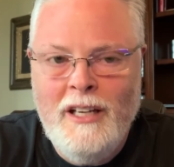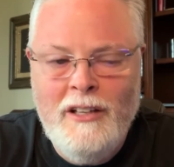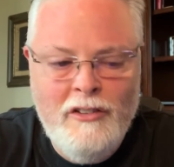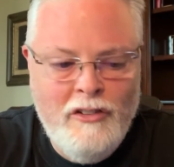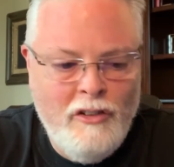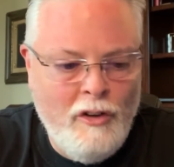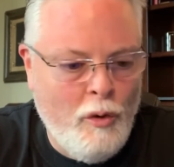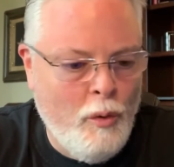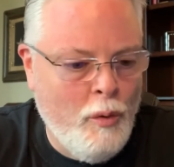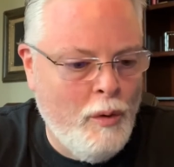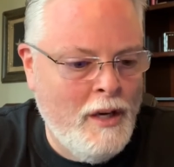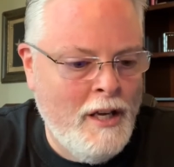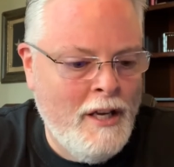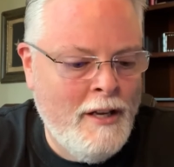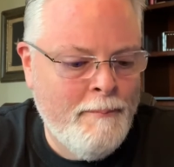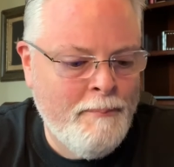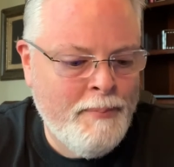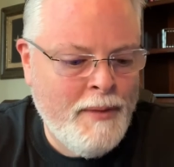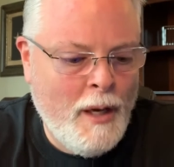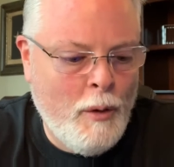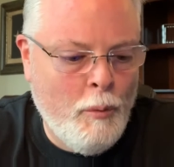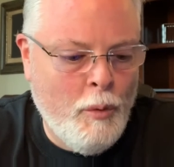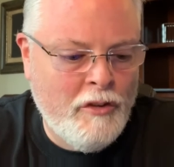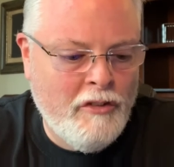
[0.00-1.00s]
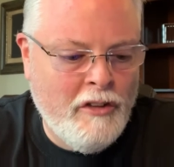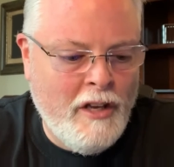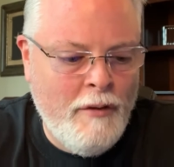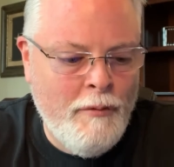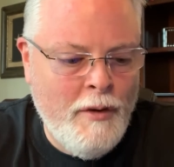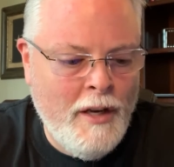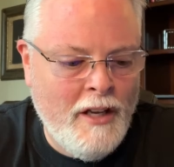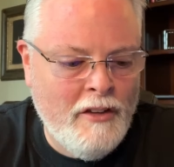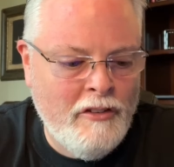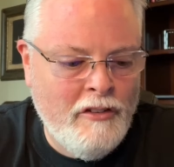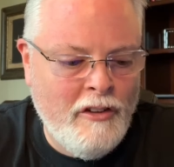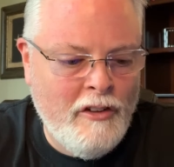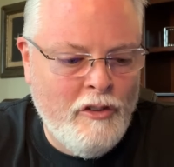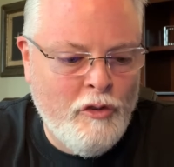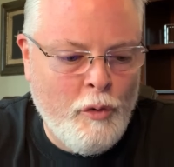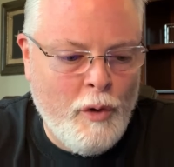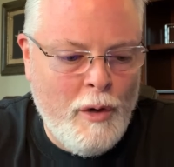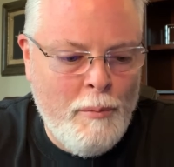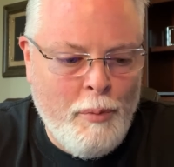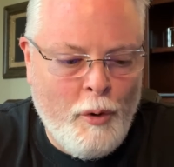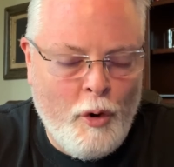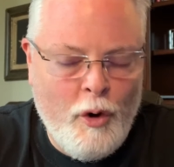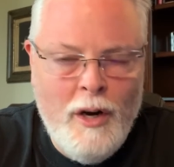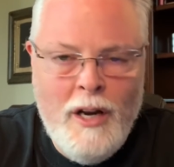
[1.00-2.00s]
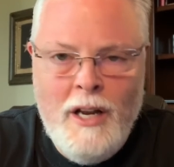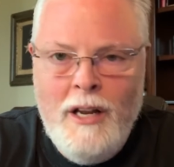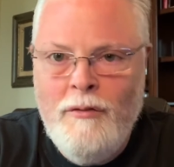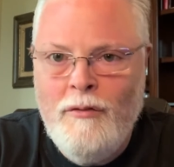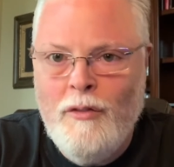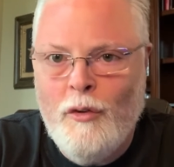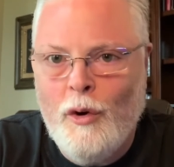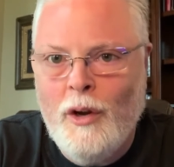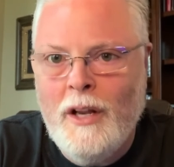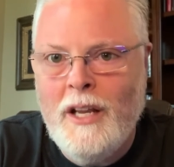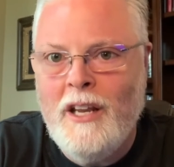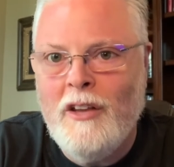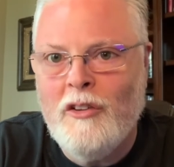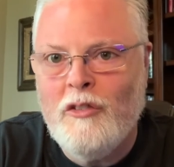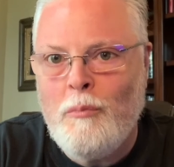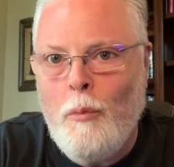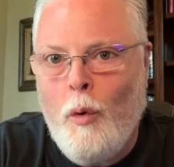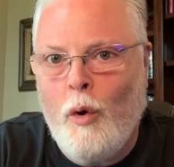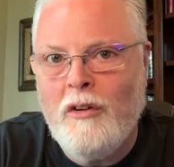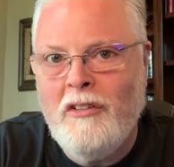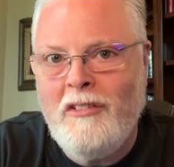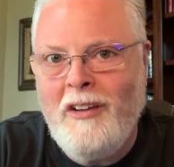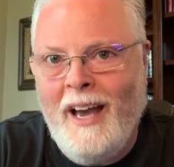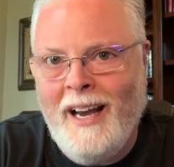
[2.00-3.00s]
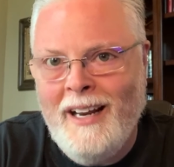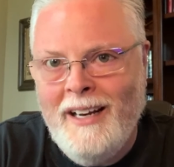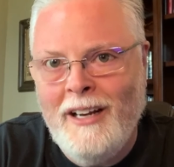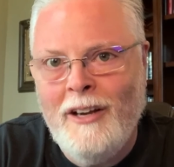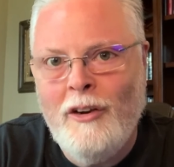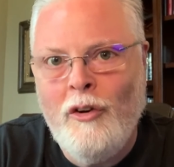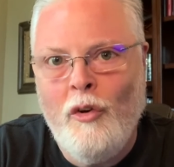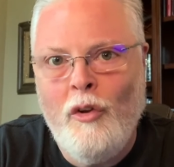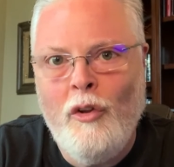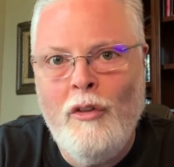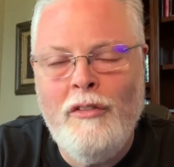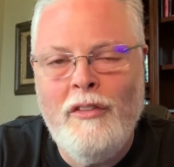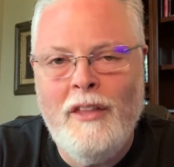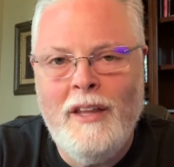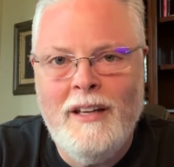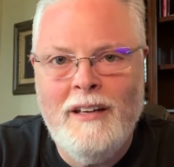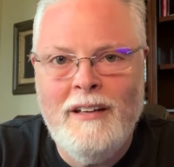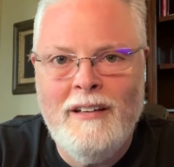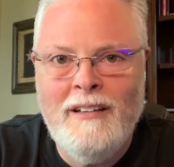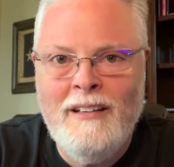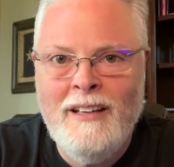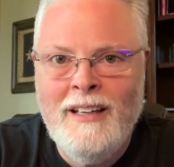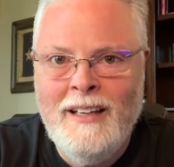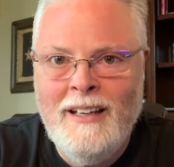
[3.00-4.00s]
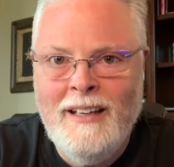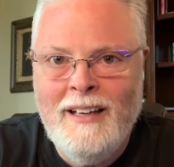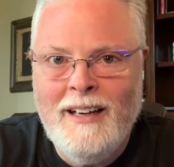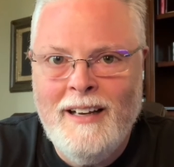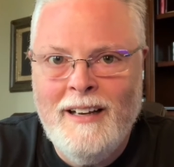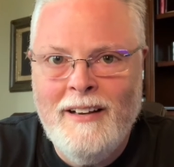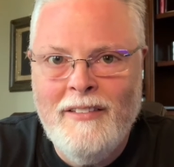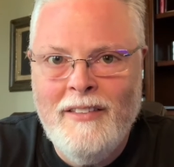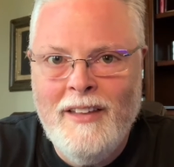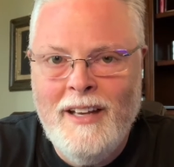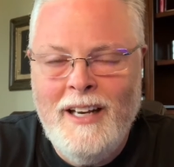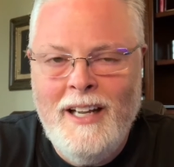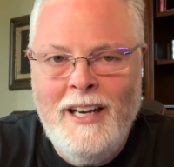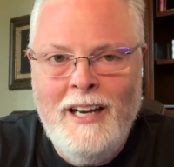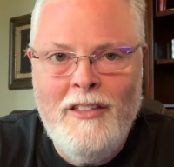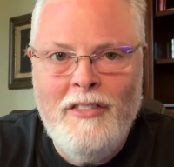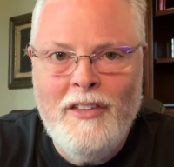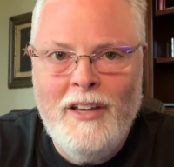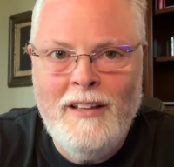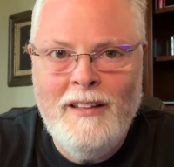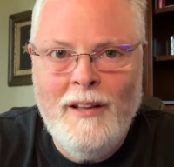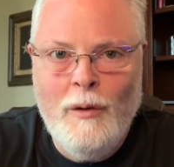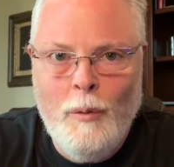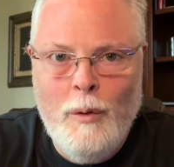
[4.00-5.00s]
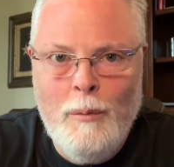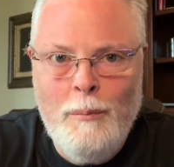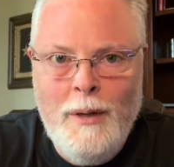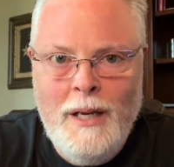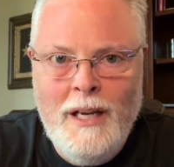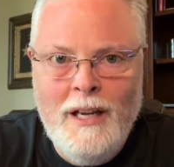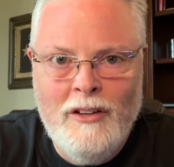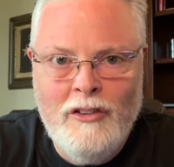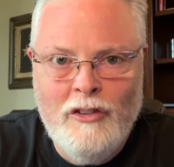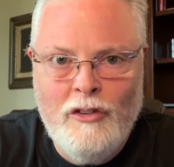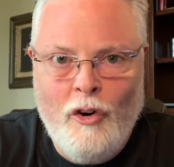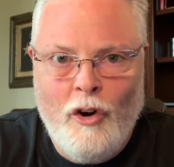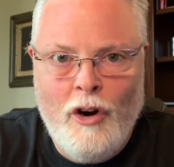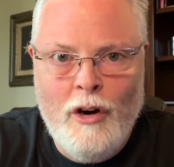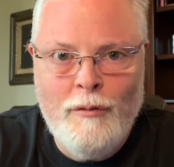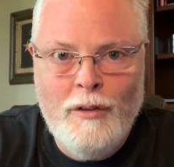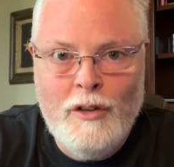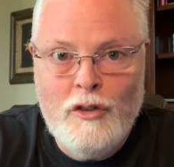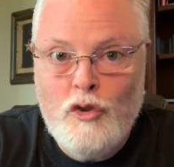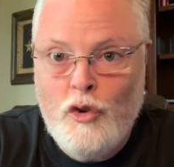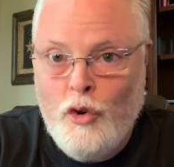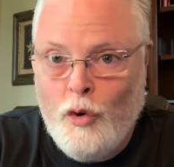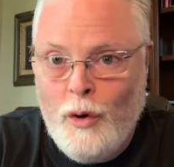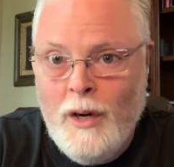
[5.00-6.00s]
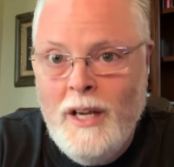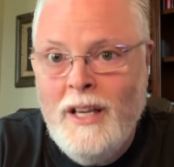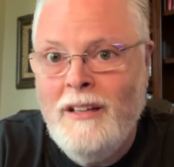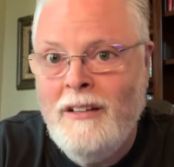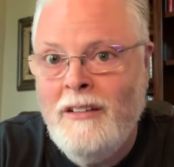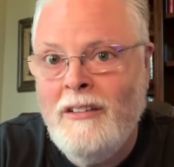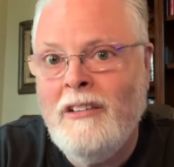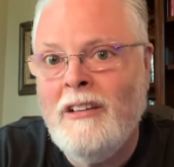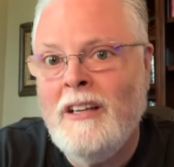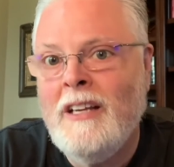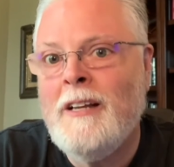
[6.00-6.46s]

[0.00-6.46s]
So what's giving us this reprieve really is more technical than anything that would be a start of a trend.